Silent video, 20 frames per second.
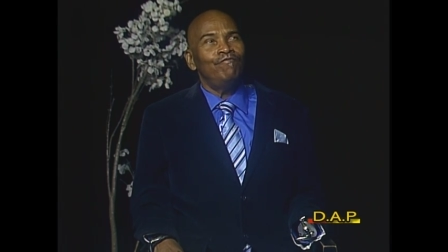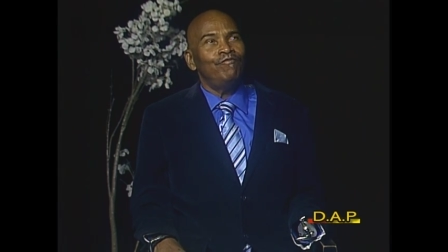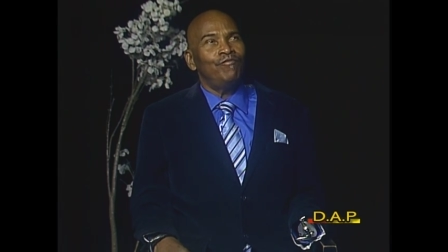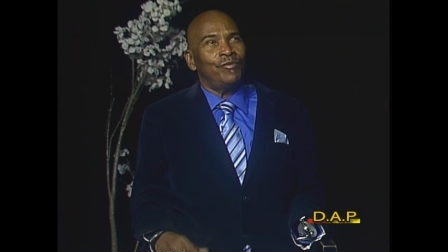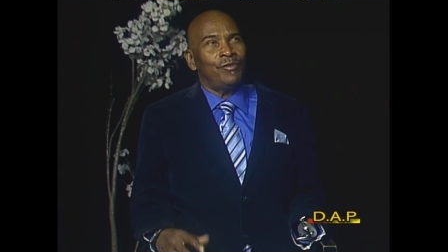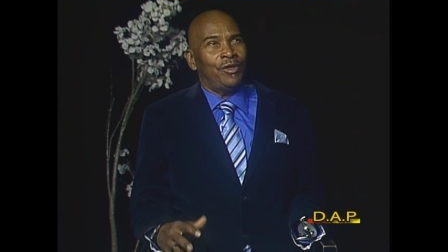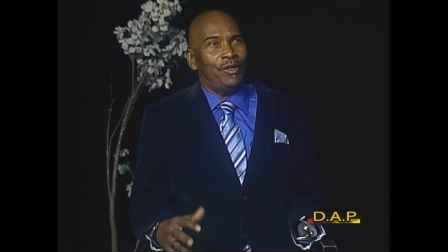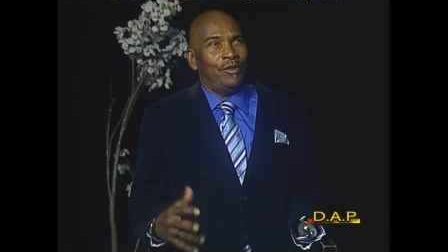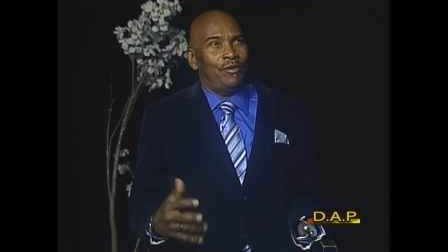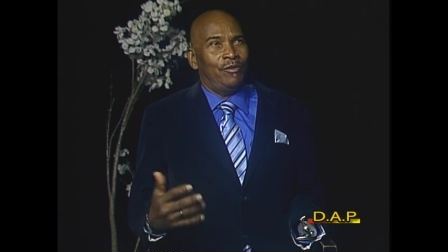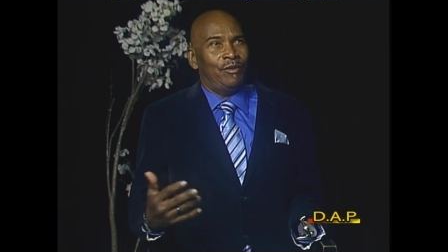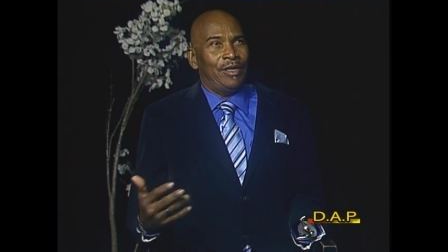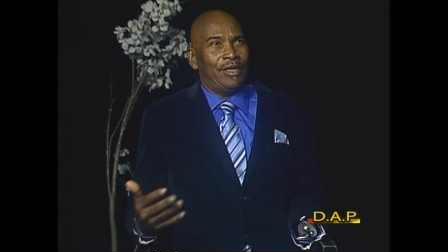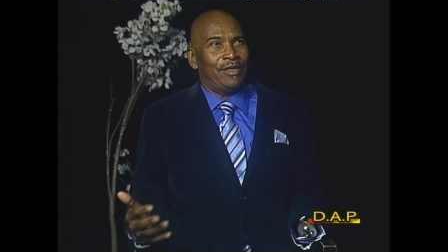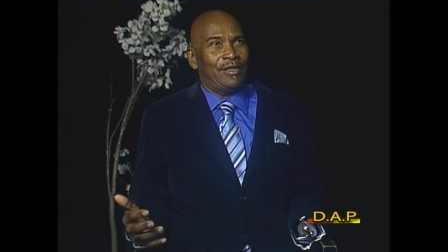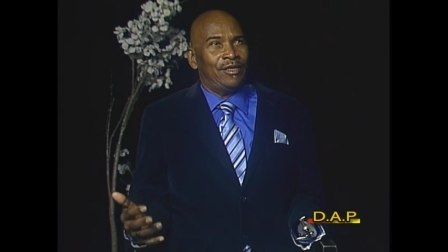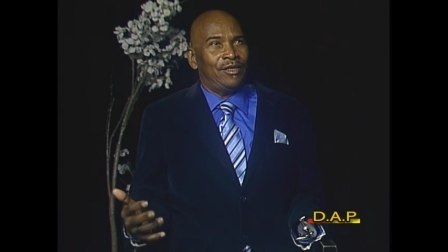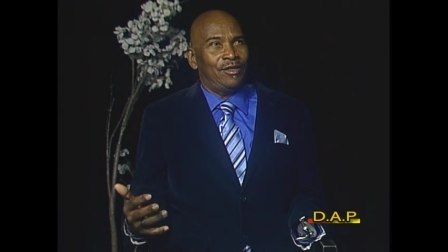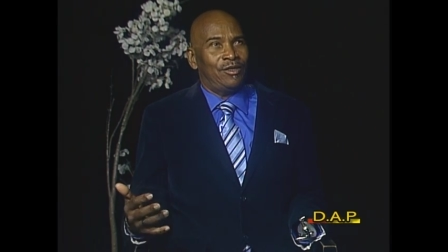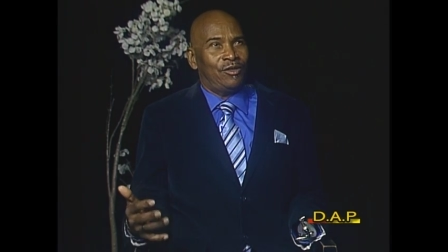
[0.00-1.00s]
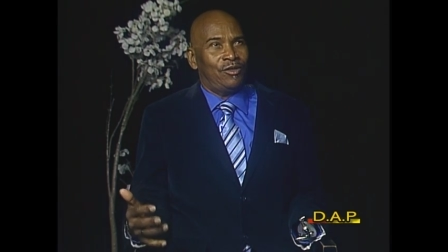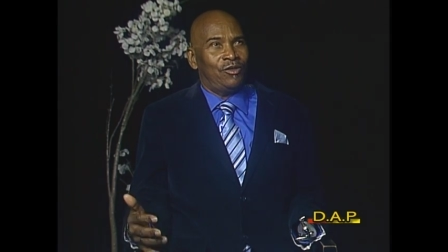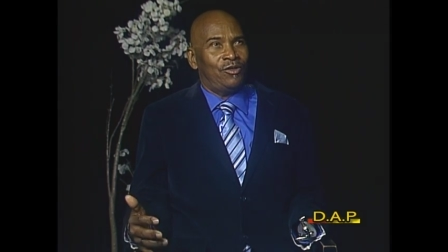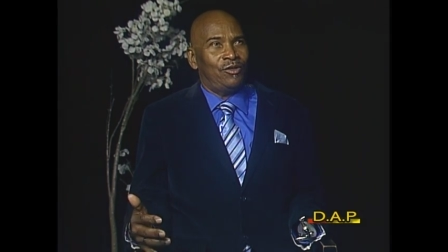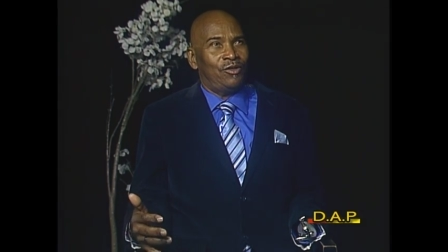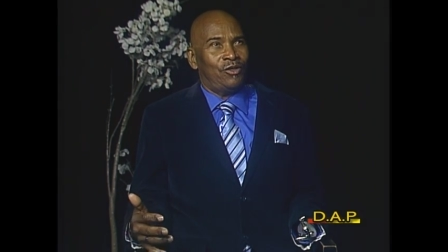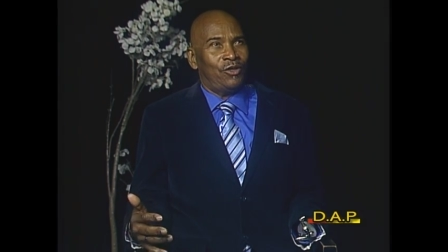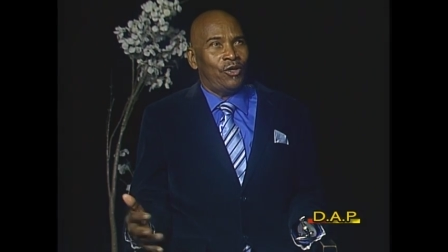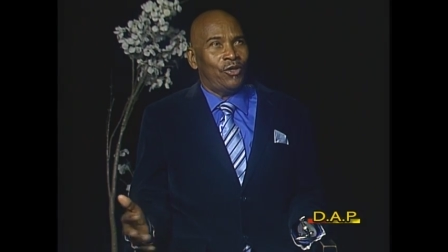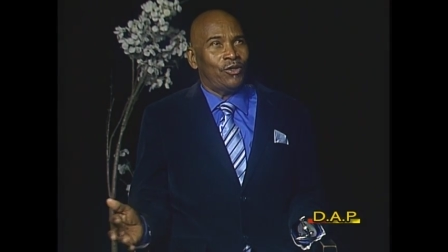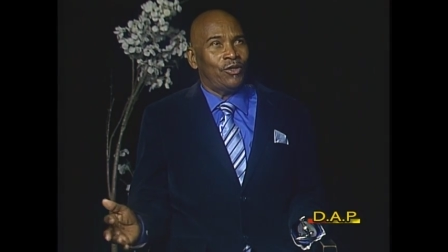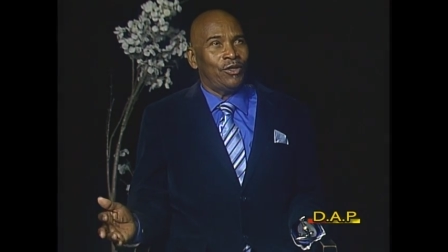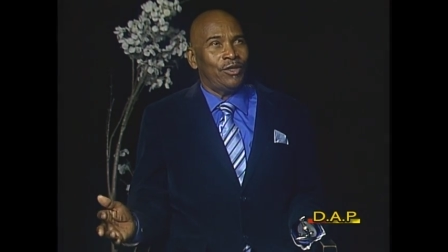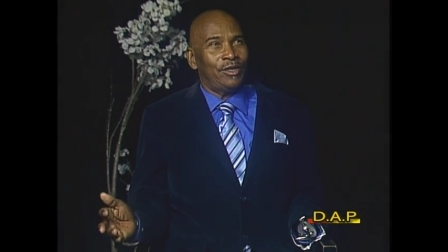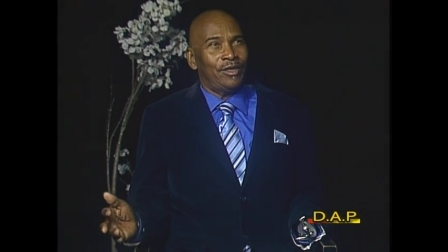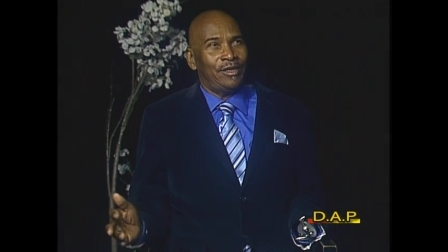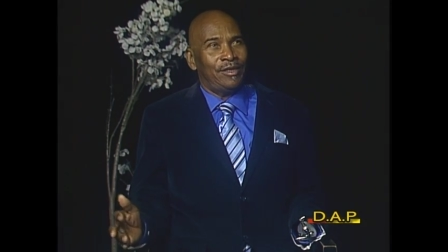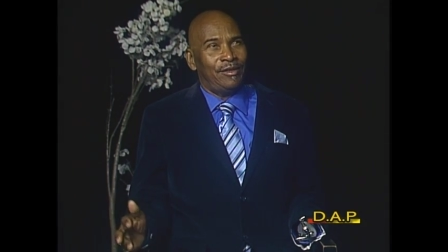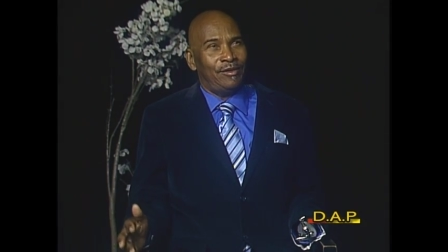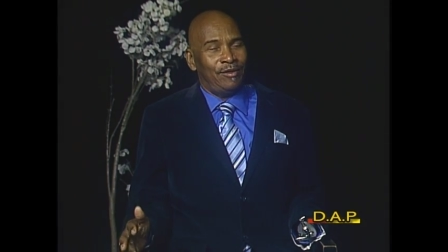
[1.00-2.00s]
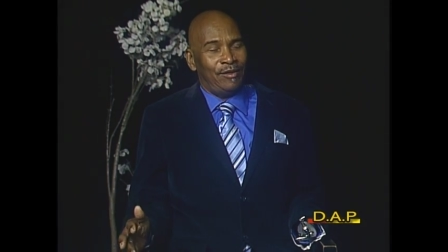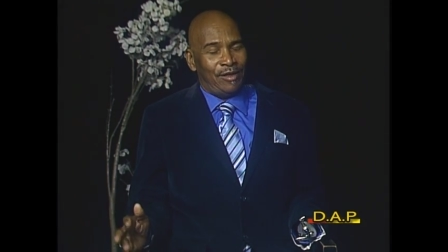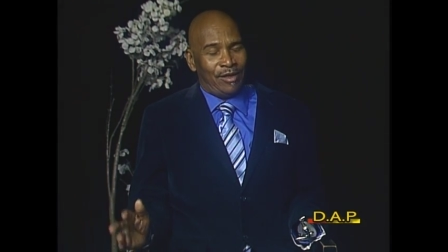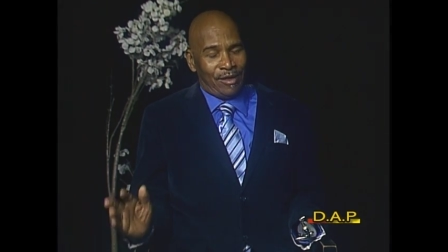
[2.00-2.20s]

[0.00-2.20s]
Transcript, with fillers: you know, at the churches,